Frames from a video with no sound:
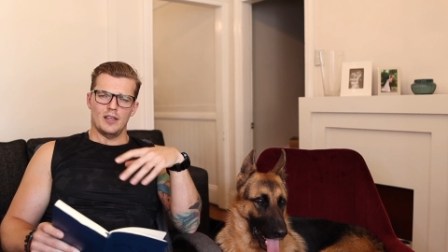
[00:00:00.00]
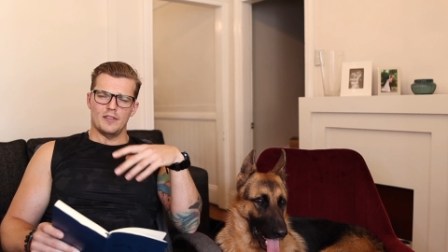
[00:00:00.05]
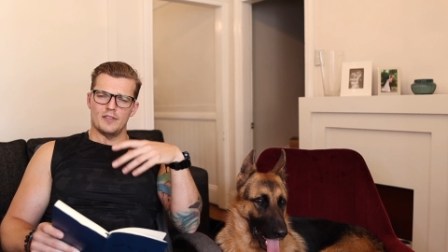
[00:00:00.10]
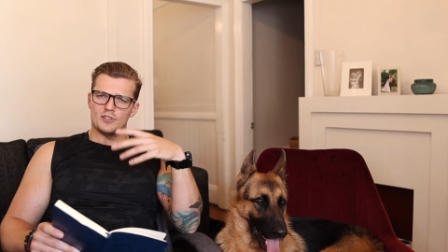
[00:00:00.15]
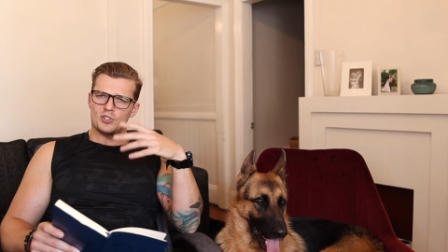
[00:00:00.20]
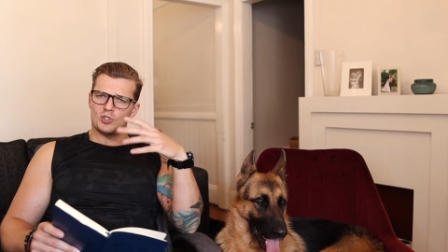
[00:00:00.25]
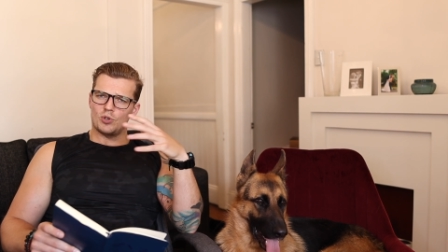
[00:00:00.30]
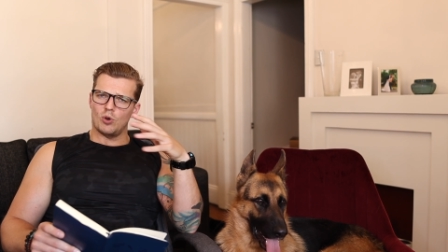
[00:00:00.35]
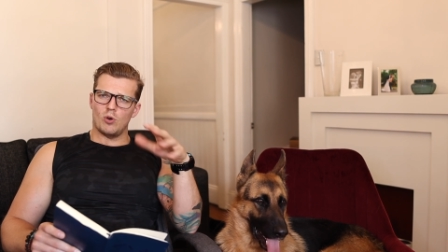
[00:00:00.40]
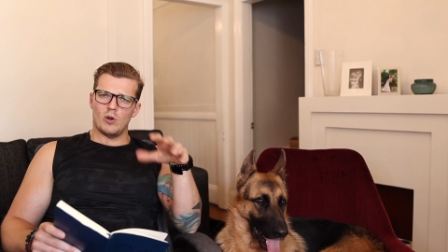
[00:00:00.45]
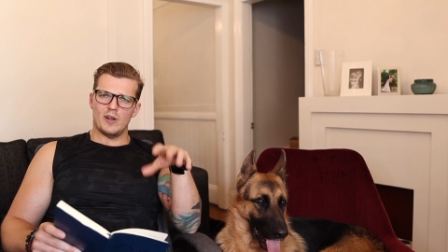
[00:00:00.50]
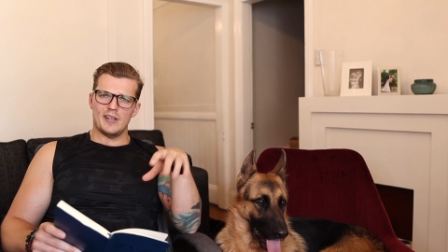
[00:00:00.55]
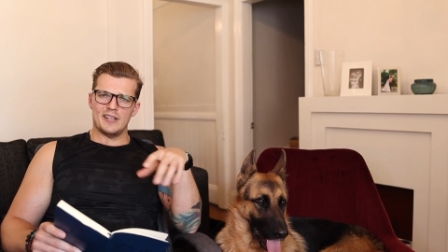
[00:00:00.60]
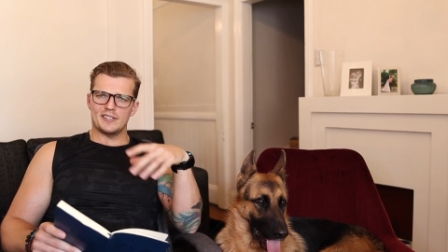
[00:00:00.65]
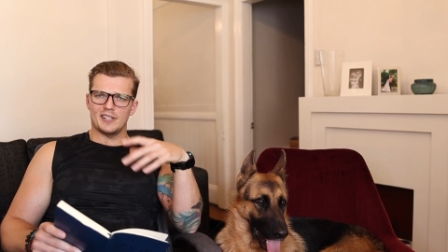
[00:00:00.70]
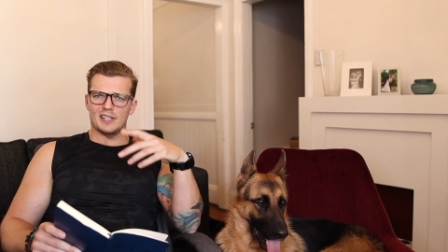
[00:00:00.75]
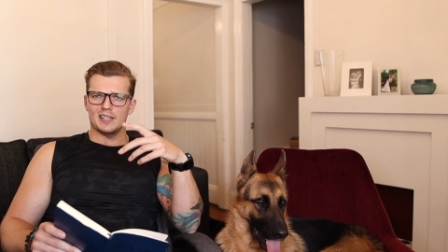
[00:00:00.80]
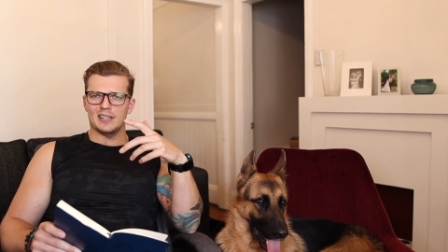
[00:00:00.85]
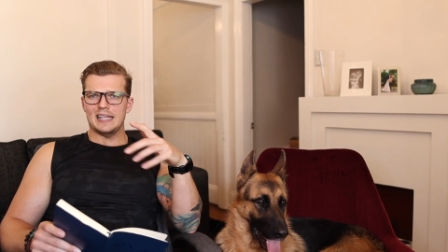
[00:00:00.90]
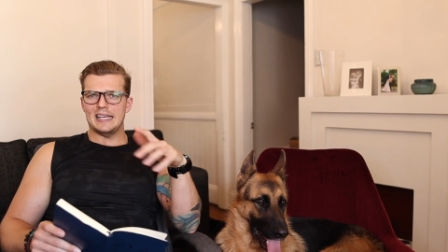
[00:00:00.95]
The
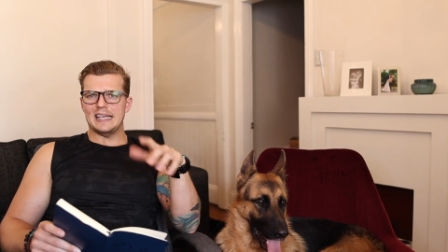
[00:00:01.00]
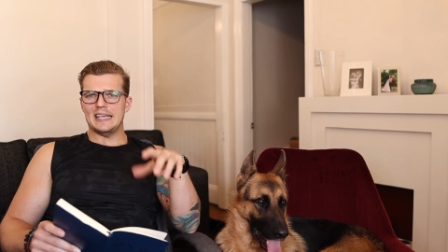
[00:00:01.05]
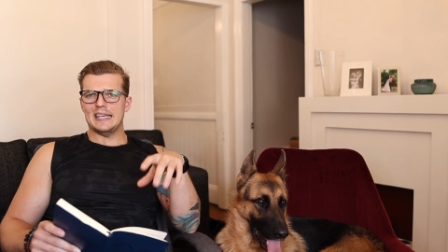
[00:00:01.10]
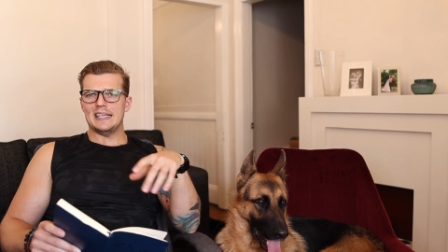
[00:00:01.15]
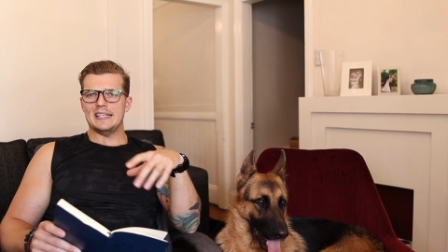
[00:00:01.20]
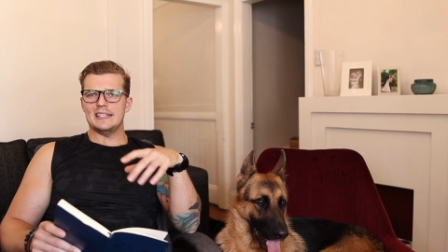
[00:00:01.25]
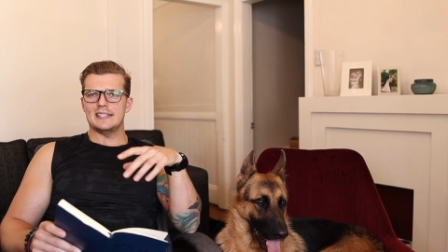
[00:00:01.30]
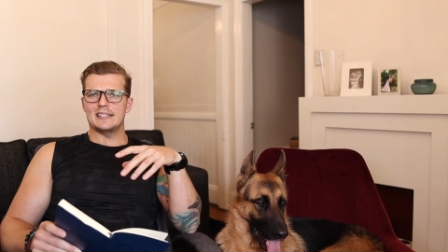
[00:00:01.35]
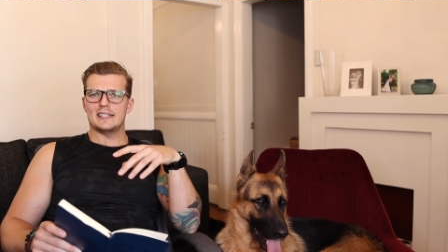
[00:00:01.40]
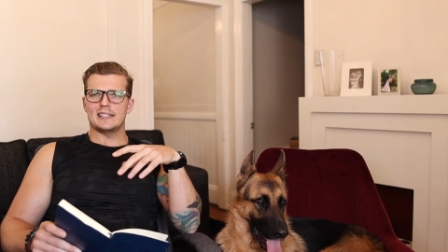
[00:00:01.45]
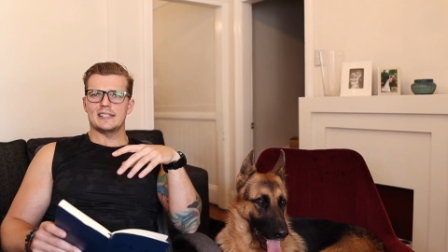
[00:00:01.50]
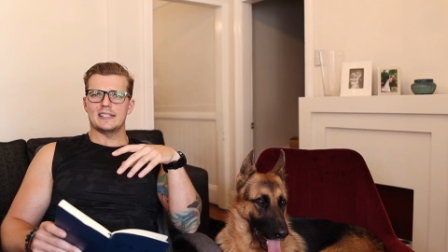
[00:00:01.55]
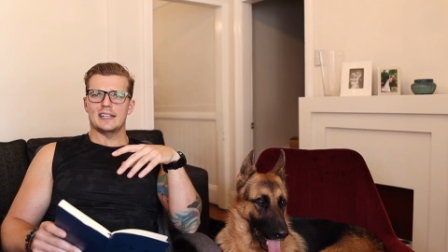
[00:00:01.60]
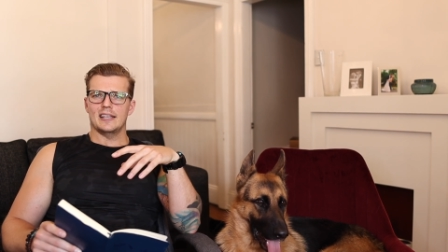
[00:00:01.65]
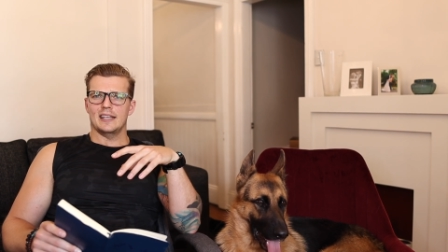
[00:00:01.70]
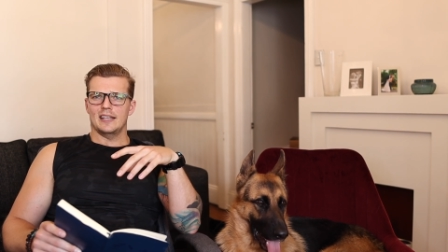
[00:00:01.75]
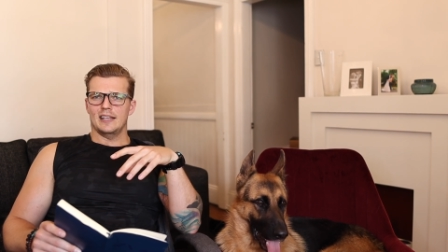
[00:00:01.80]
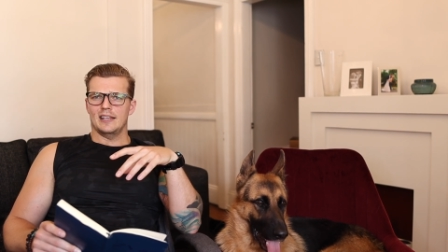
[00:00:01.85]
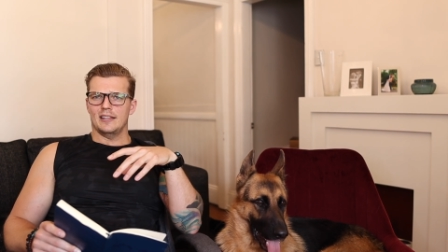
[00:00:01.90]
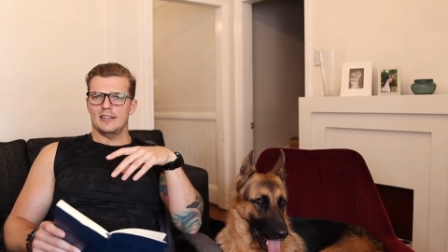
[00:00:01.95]
toys, the leads,
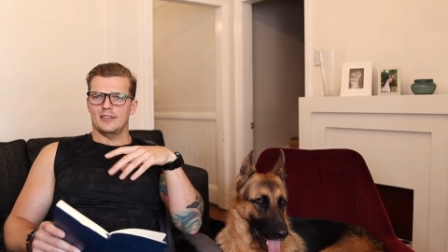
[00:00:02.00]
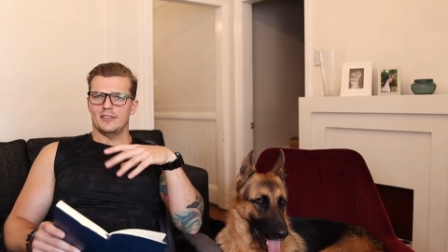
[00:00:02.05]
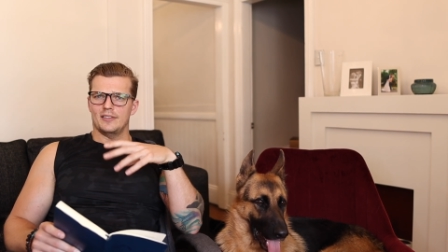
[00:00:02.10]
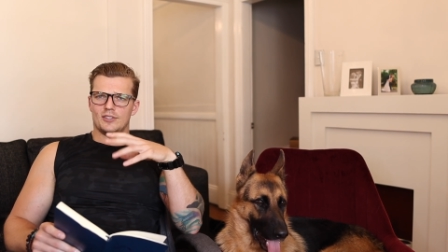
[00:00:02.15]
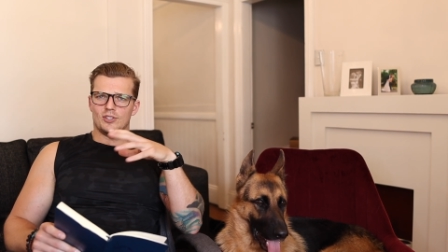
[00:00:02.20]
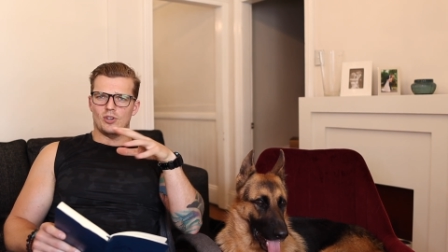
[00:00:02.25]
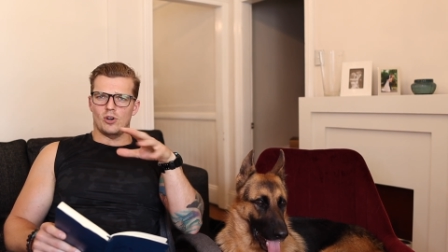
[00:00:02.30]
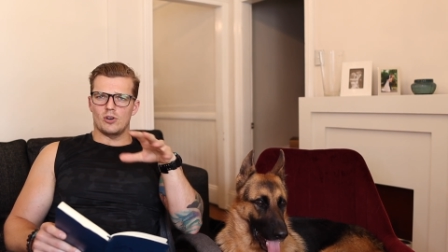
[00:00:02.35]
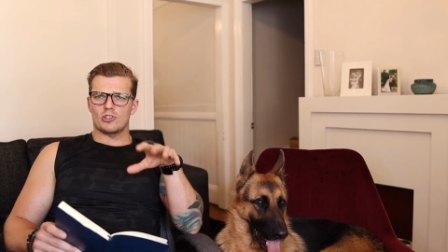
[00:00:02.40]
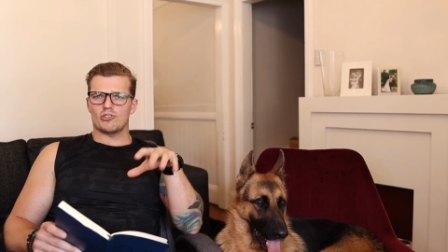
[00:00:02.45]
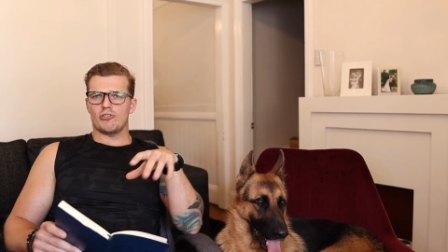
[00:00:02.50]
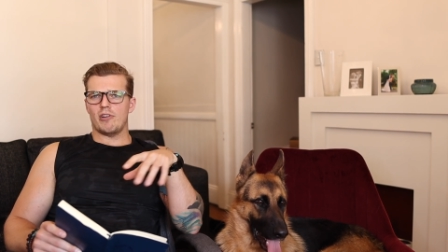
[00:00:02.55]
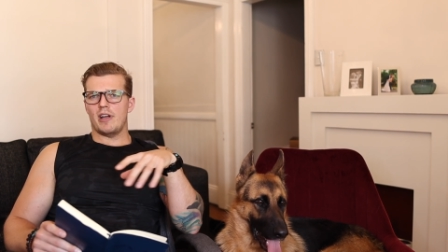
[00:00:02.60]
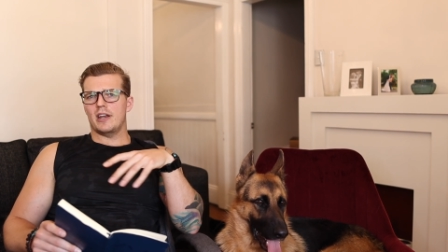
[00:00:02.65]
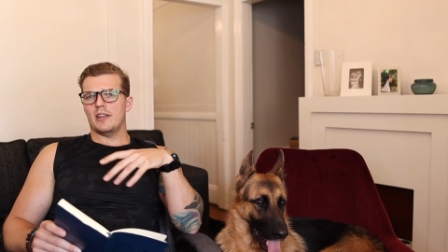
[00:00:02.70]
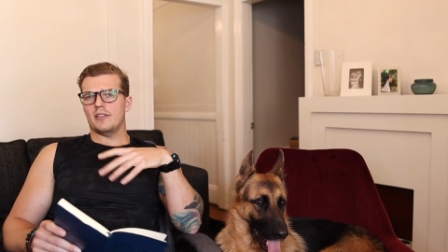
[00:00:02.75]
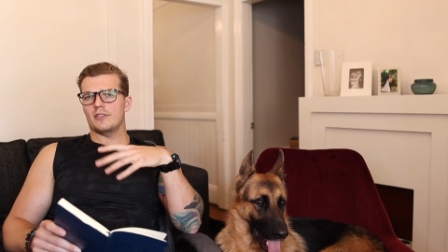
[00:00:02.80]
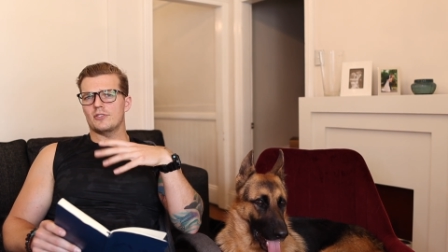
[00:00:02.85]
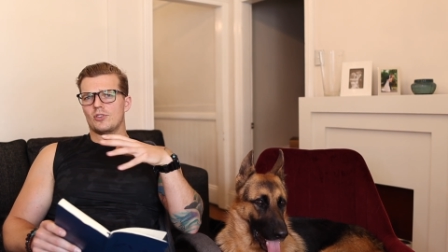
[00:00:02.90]
the dog trainer,